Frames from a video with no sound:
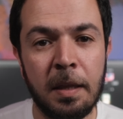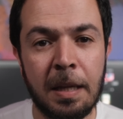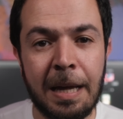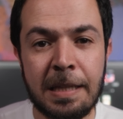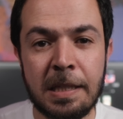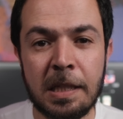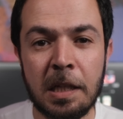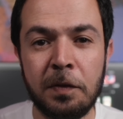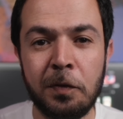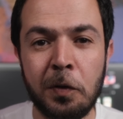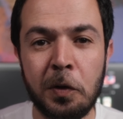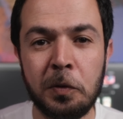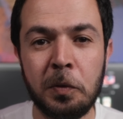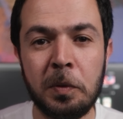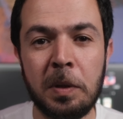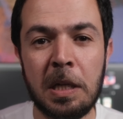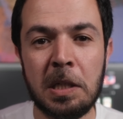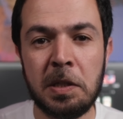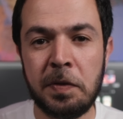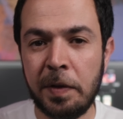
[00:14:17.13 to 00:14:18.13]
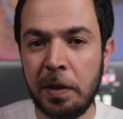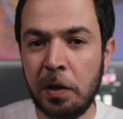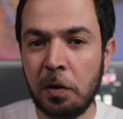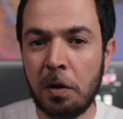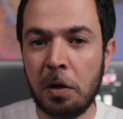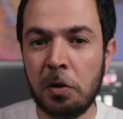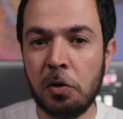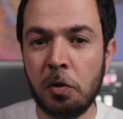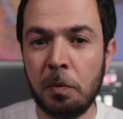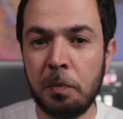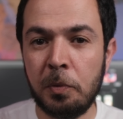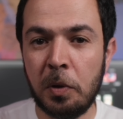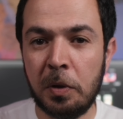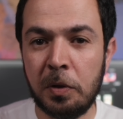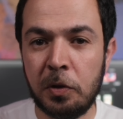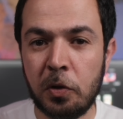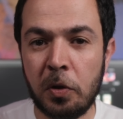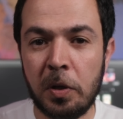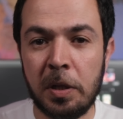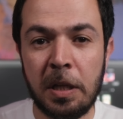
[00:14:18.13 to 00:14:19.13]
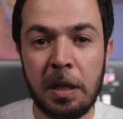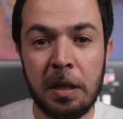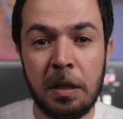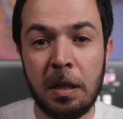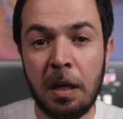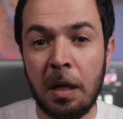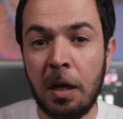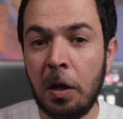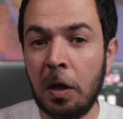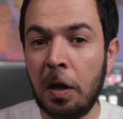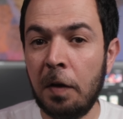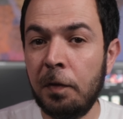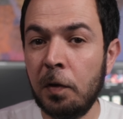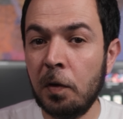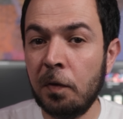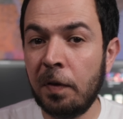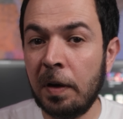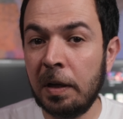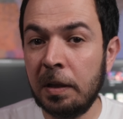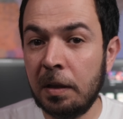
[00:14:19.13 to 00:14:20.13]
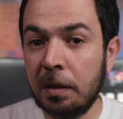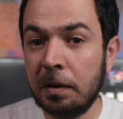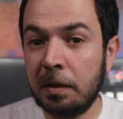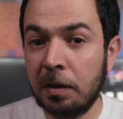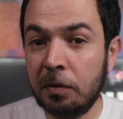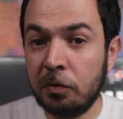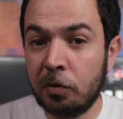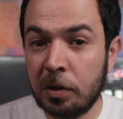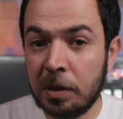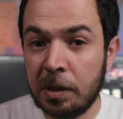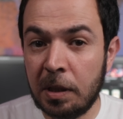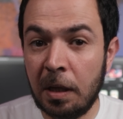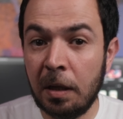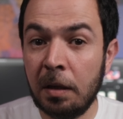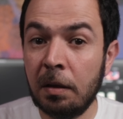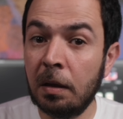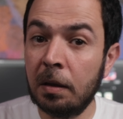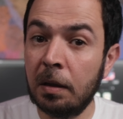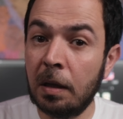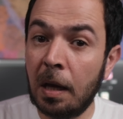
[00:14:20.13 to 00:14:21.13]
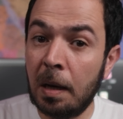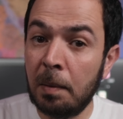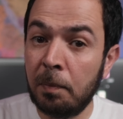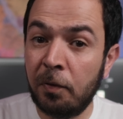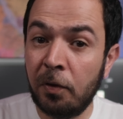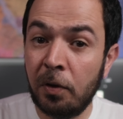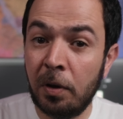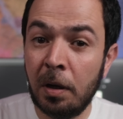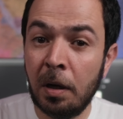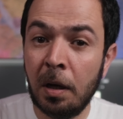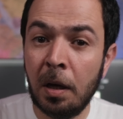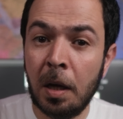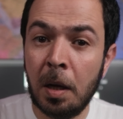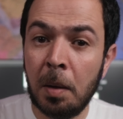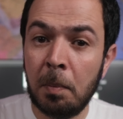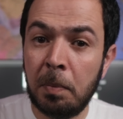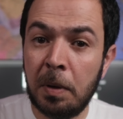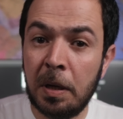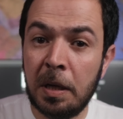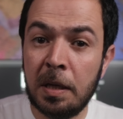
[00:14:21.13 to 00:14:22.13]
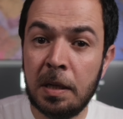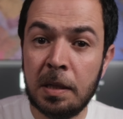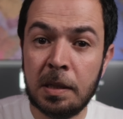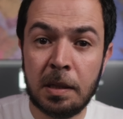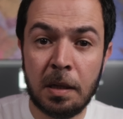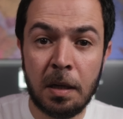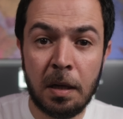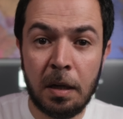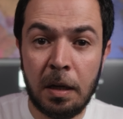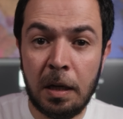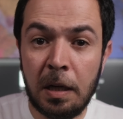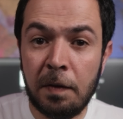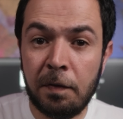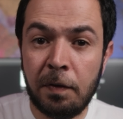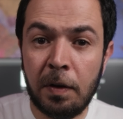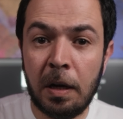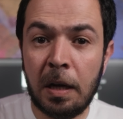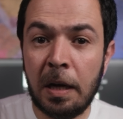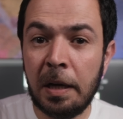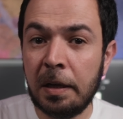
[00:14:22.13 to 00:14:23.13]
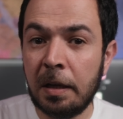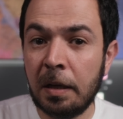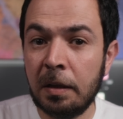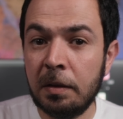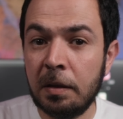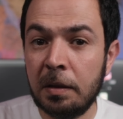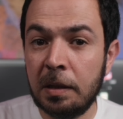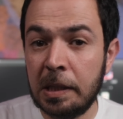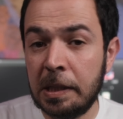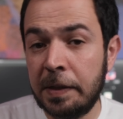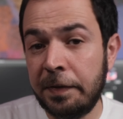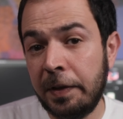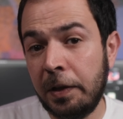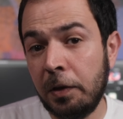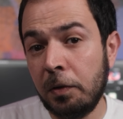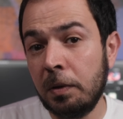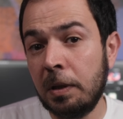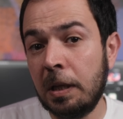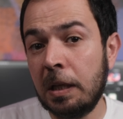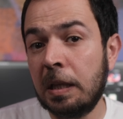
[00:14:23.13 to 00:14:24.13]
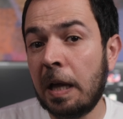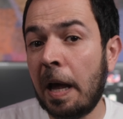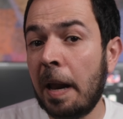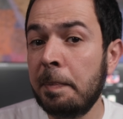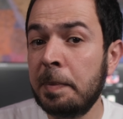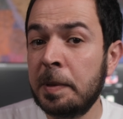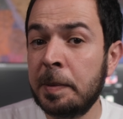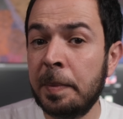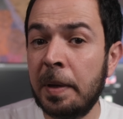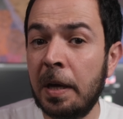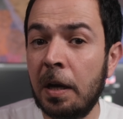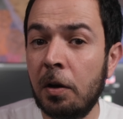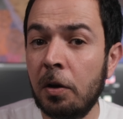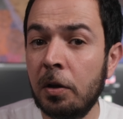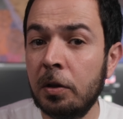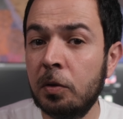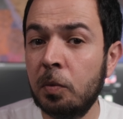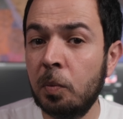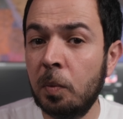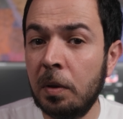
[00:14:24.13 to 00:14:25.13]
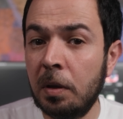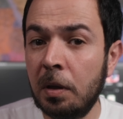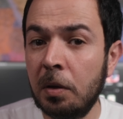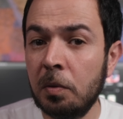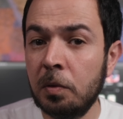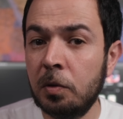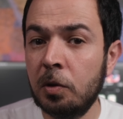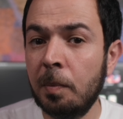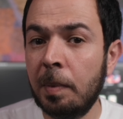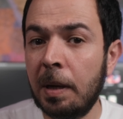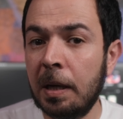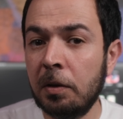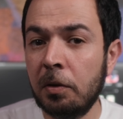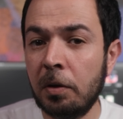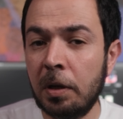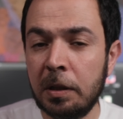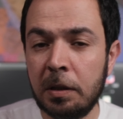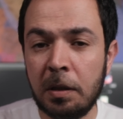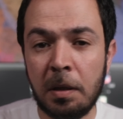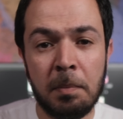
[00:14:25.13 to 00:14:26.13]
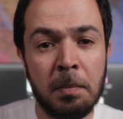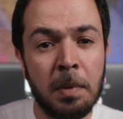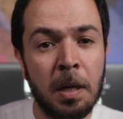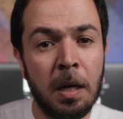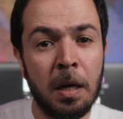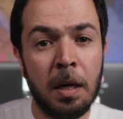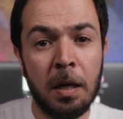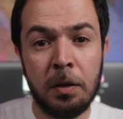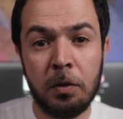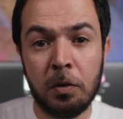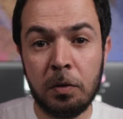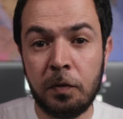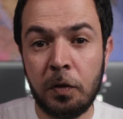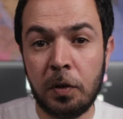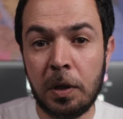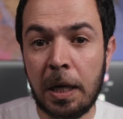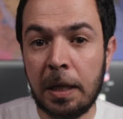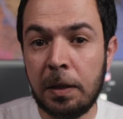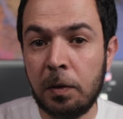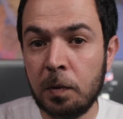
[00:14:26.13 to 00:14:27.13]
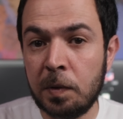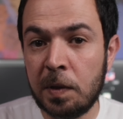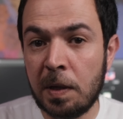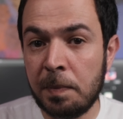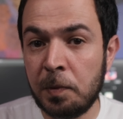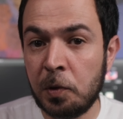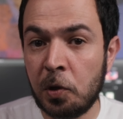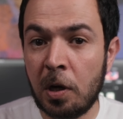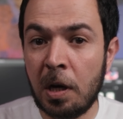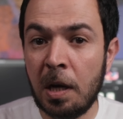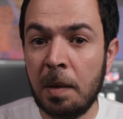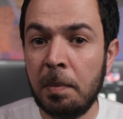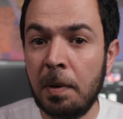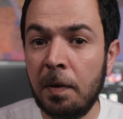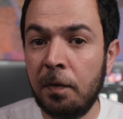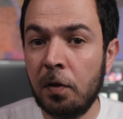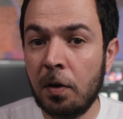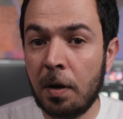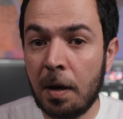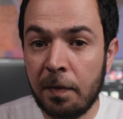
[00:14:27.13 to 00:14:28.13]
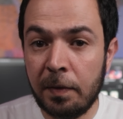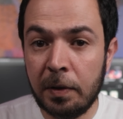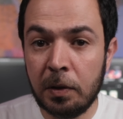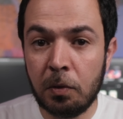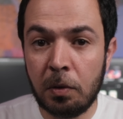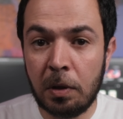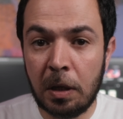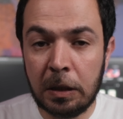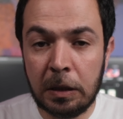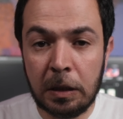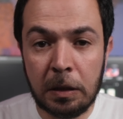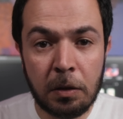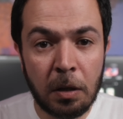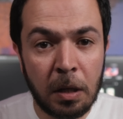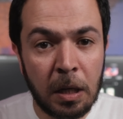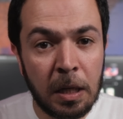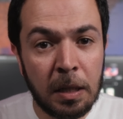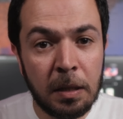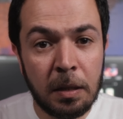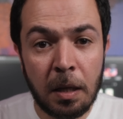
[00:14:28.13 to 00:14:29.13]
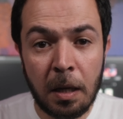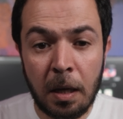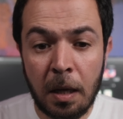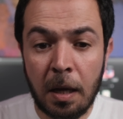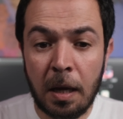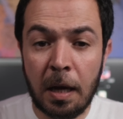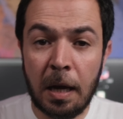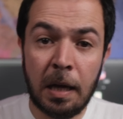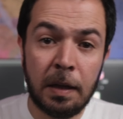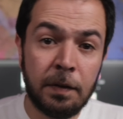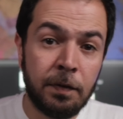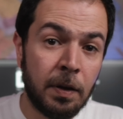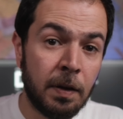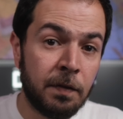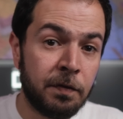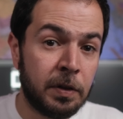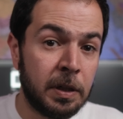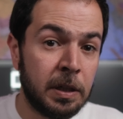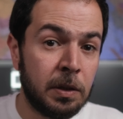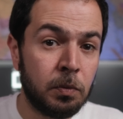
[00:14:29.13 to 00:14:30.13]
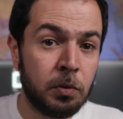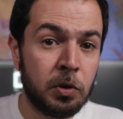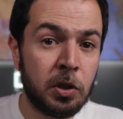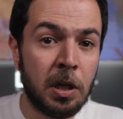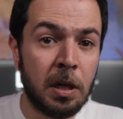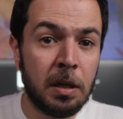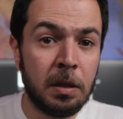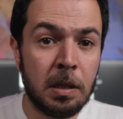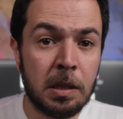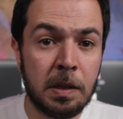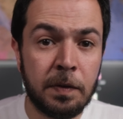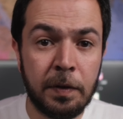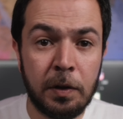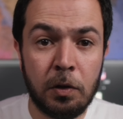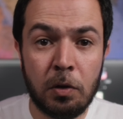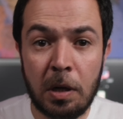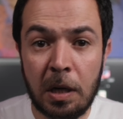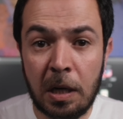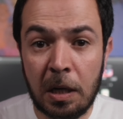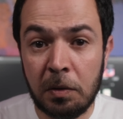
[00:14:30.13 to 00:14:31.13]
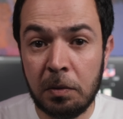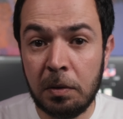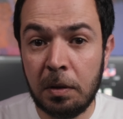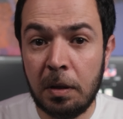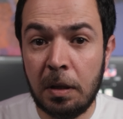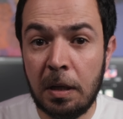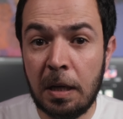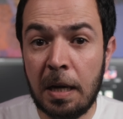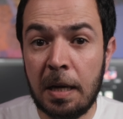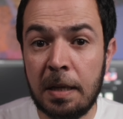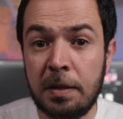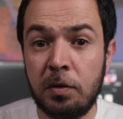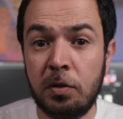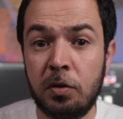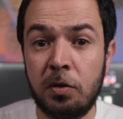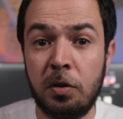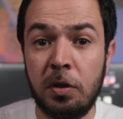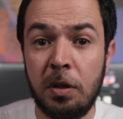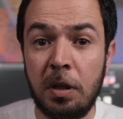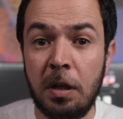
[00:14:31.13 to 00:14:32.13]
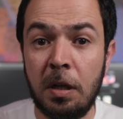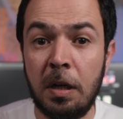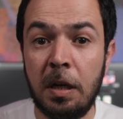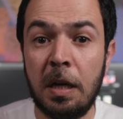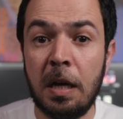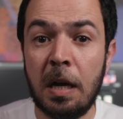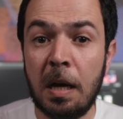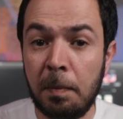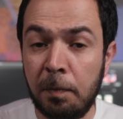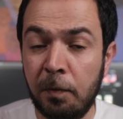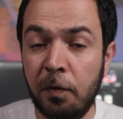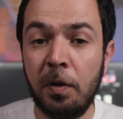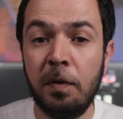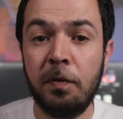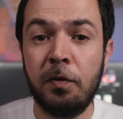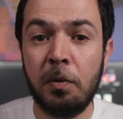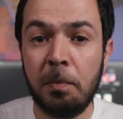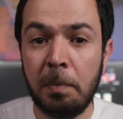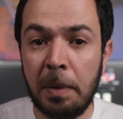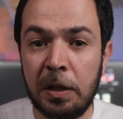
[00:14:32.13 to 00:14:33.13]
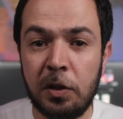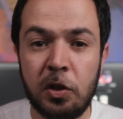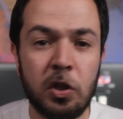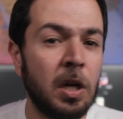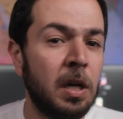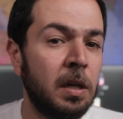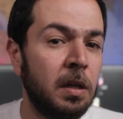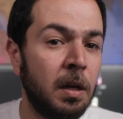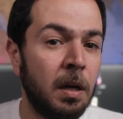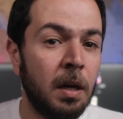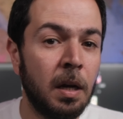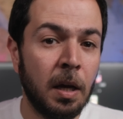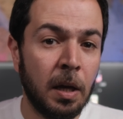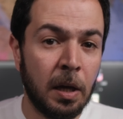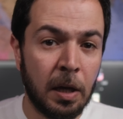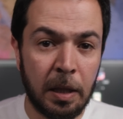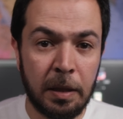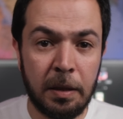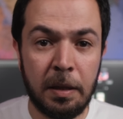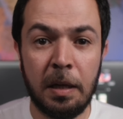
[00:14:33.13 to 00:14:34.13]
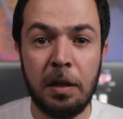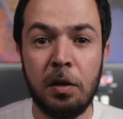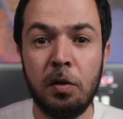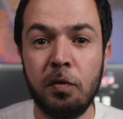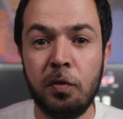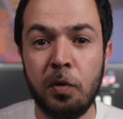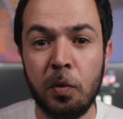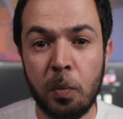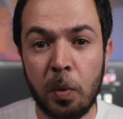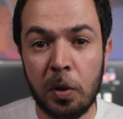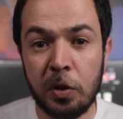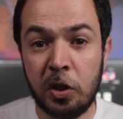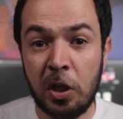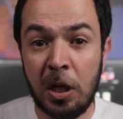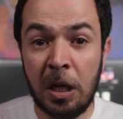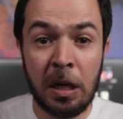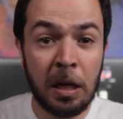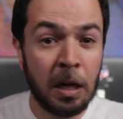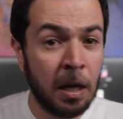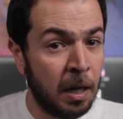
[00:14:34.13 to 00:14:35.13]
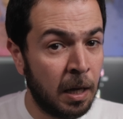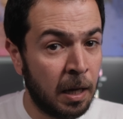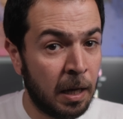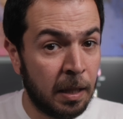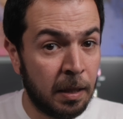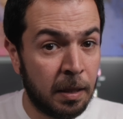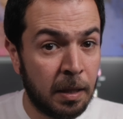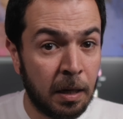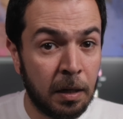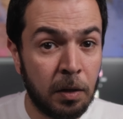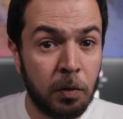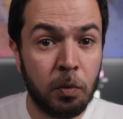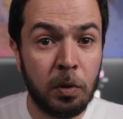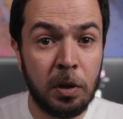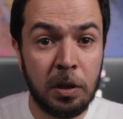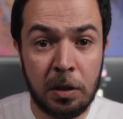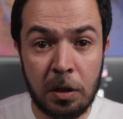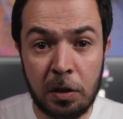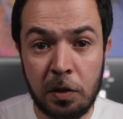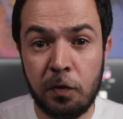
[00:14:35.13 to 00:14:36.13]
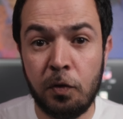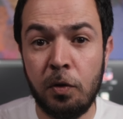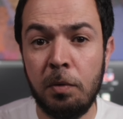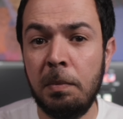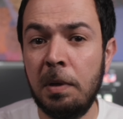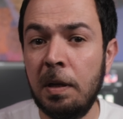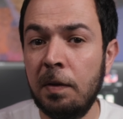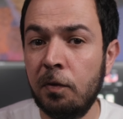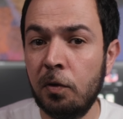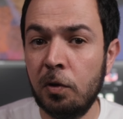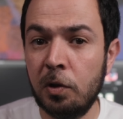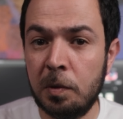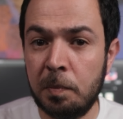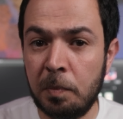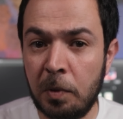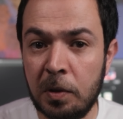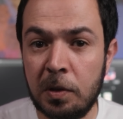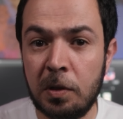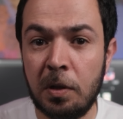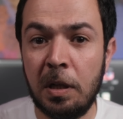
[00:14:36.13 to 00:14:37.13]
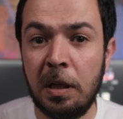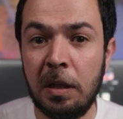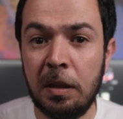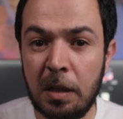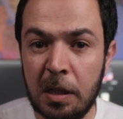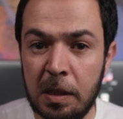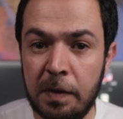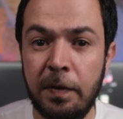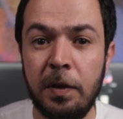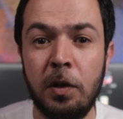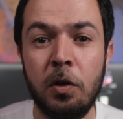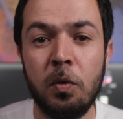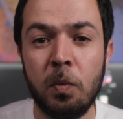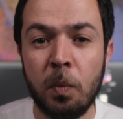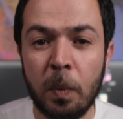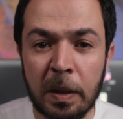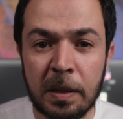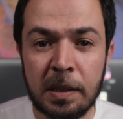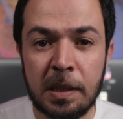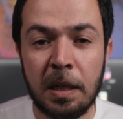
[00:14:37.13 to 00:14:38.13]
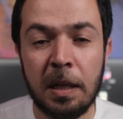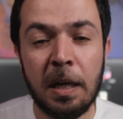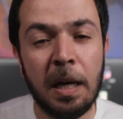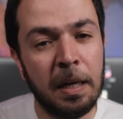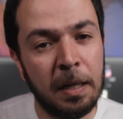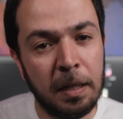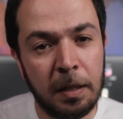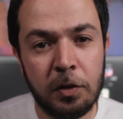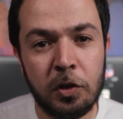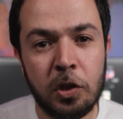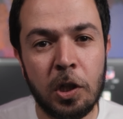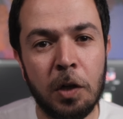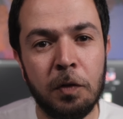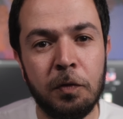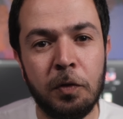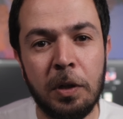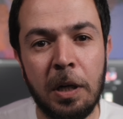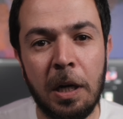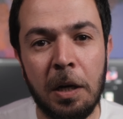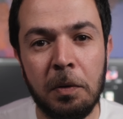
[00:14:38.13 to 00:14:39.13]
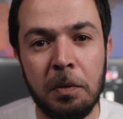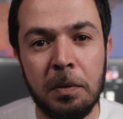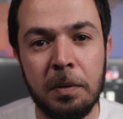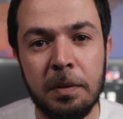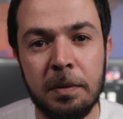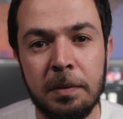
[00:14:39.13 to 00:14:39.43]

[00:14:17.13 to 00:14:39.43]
That's it for today's video. I hope you enjoyed it. If you find it interesting and helpful, please leave a like under this video. That helps me a lot with the YouTube algorithm. Don't forget to subscribe if you haven't already done it, and feel free to share this video around. That's really helpful for my channel. And thank you for watching, and thank you Retouch4me for sponsoring this video once again. Ciao for now.